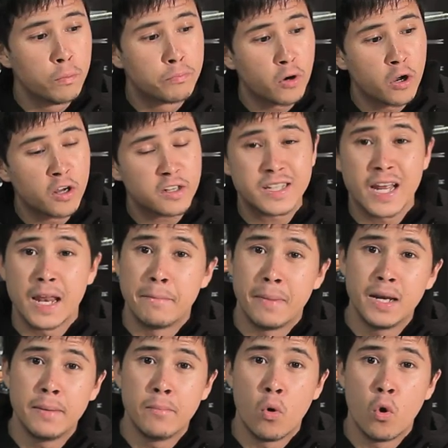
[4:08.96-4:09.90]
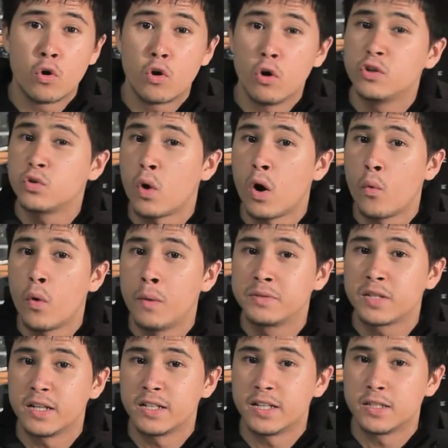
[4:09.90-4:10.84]
product and many more, go to our
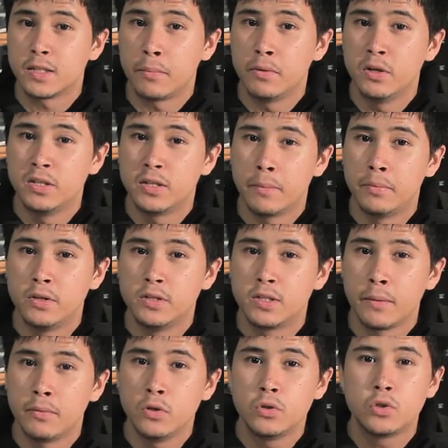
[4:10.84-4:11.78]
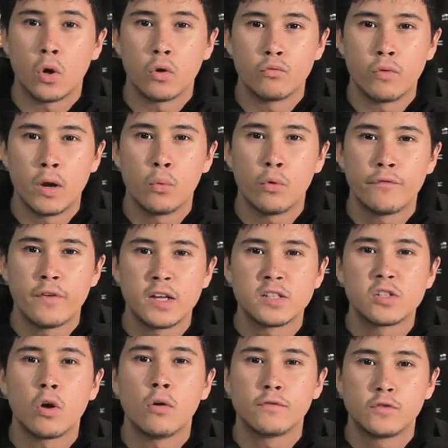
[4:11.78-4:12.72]
website at
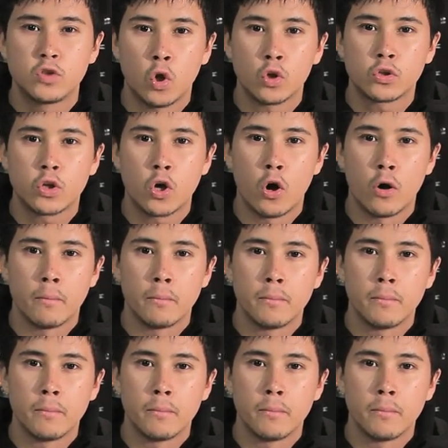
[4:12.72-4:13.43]
www.redwolfairsoft.com.